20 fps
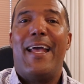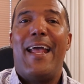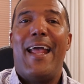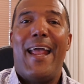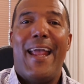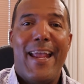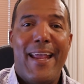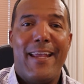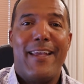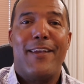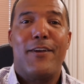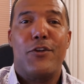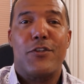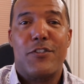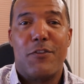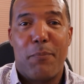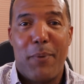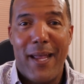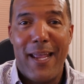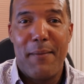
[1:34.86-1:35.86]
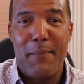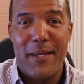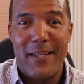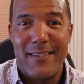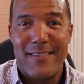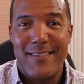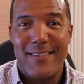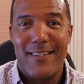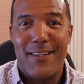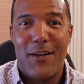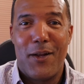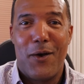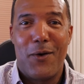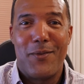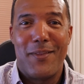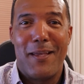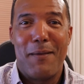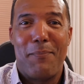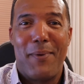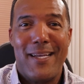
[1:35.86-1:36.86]
8 years of payments. You know,
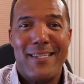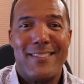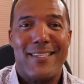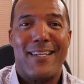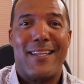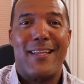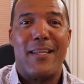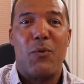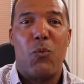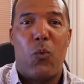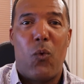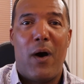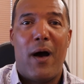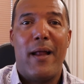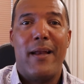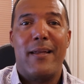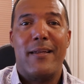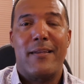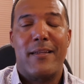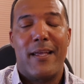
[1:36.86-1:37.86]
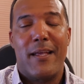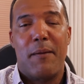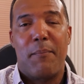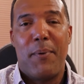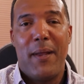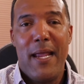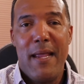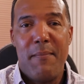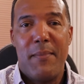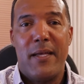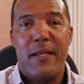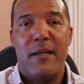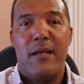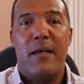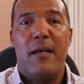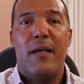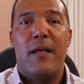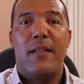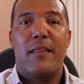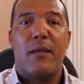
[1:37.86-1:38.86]
they basically want to get a payment
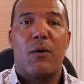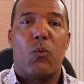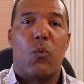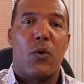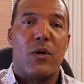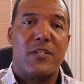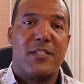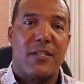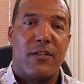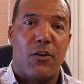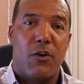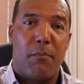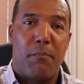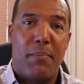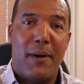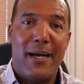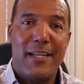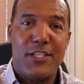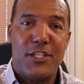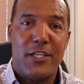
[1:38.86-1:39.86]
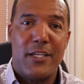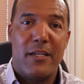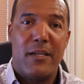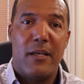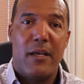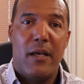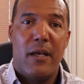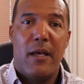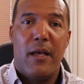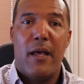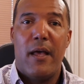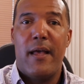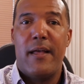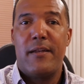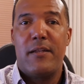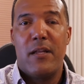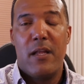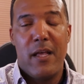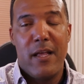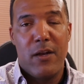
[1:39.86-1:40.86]
that works in their budget.
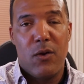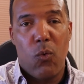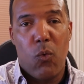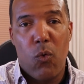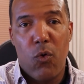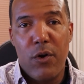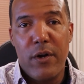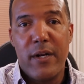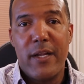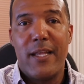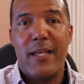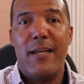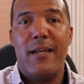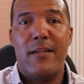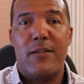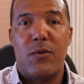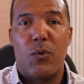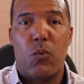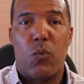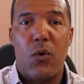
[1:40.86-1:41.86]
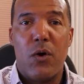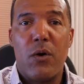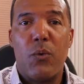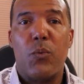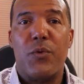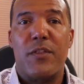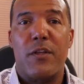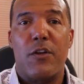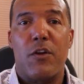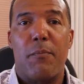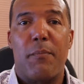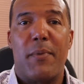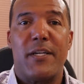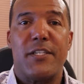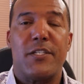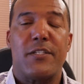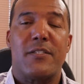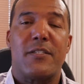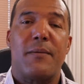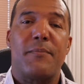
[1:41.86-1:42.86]
And in order to get it to work within your
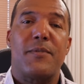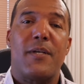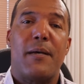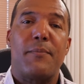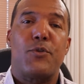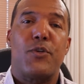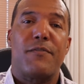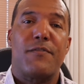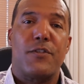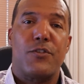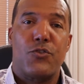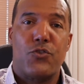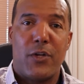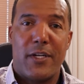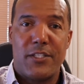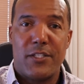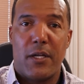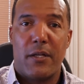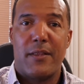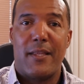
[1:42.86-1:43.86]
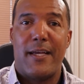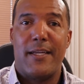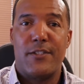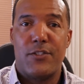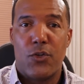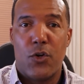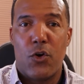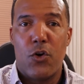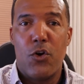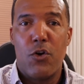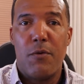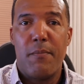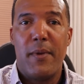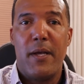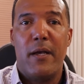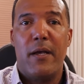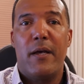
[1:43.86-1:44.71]
budget, sometimes you have to stretch out that term,